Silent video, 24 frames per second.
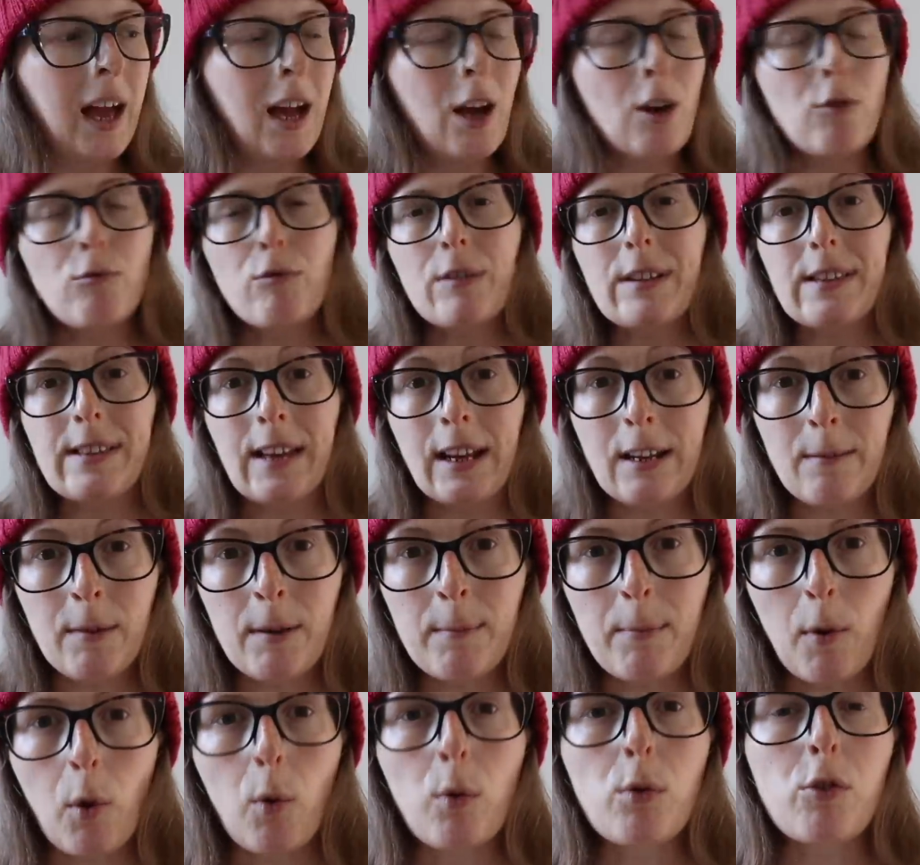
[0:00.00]

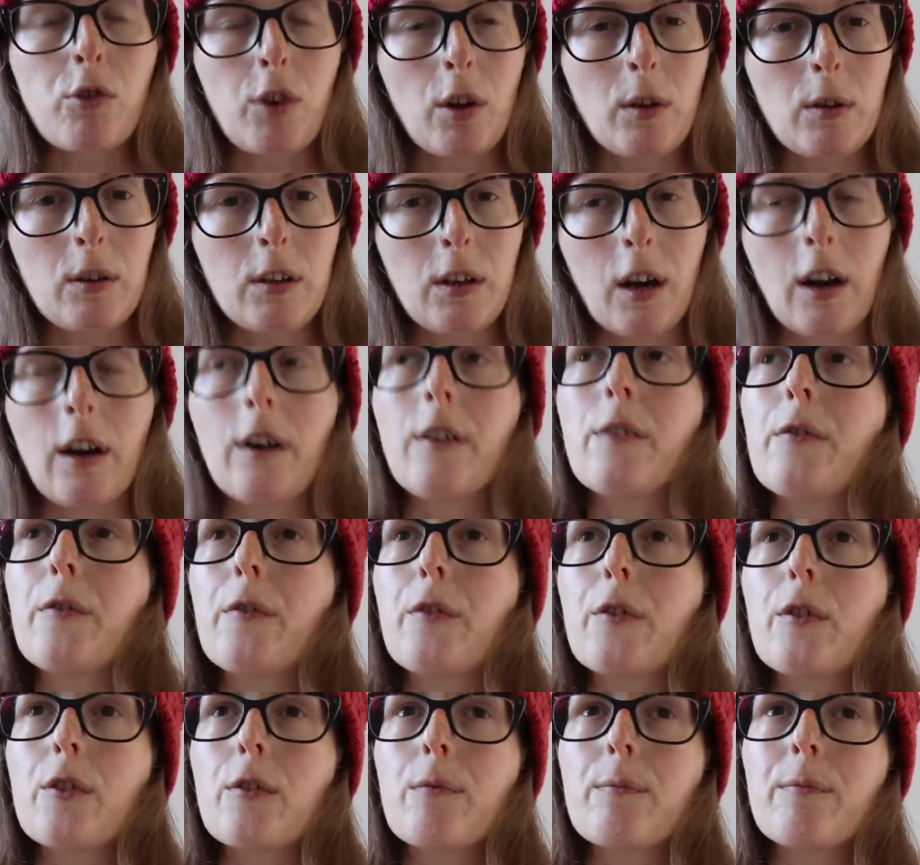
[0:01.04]
resentment, but also
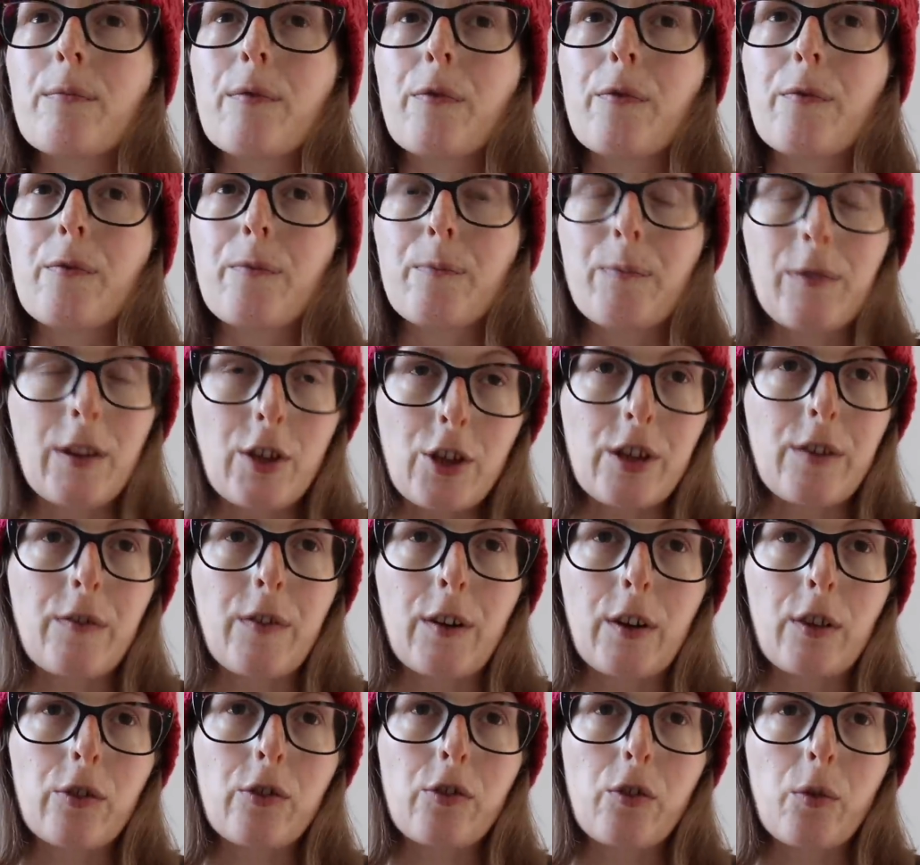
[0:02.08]
love that she
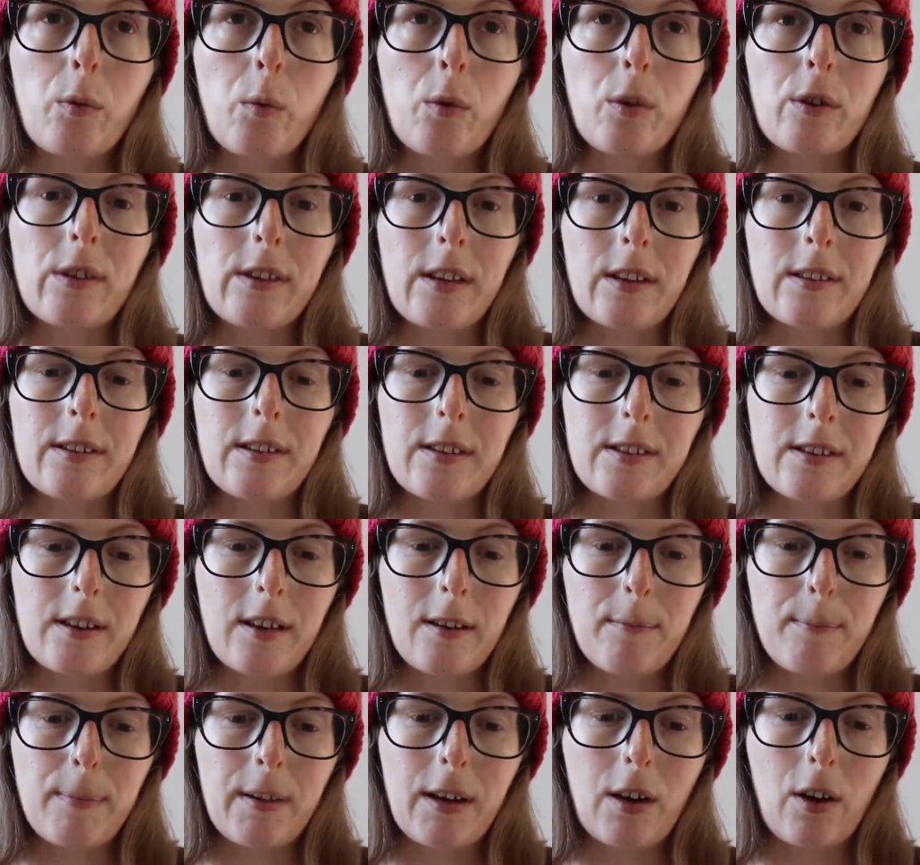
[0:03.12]
feels towards her
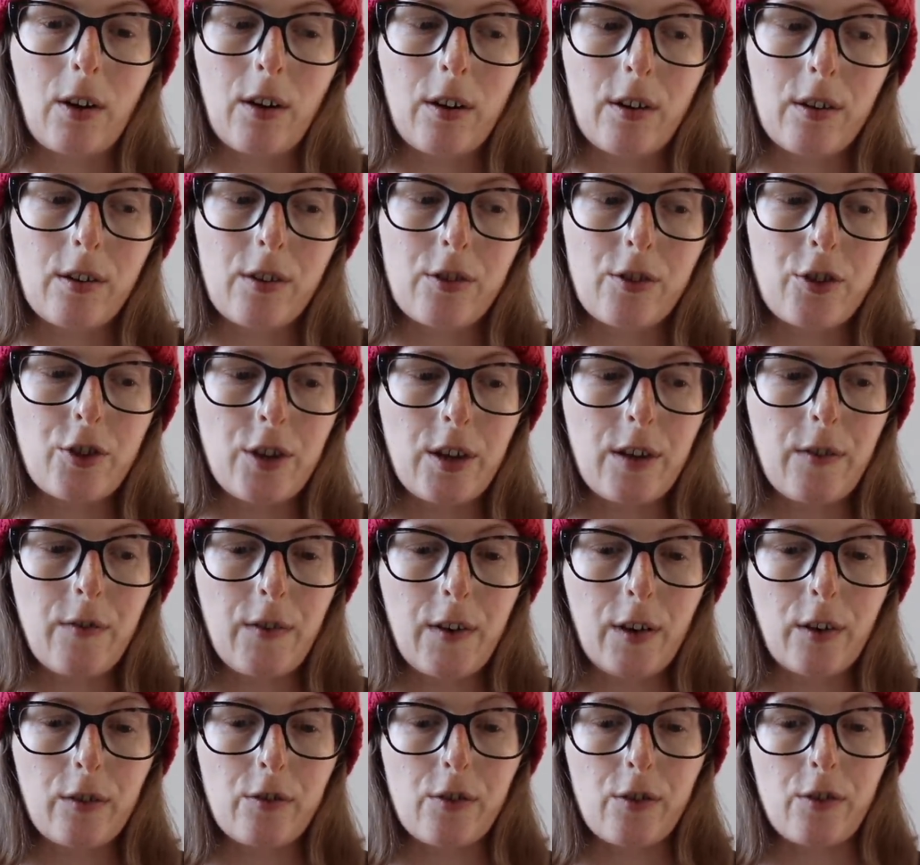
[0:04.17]
sister, because she feels